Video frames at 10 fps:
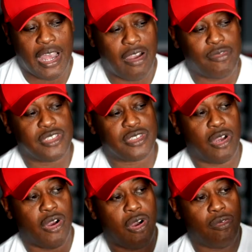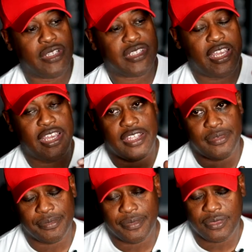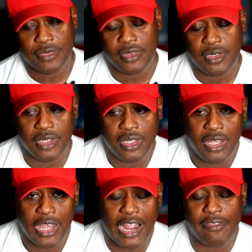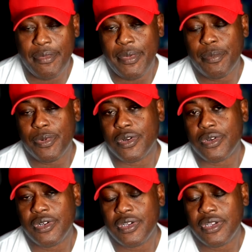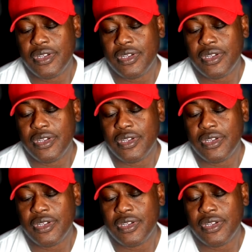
I was always ahead. I remember,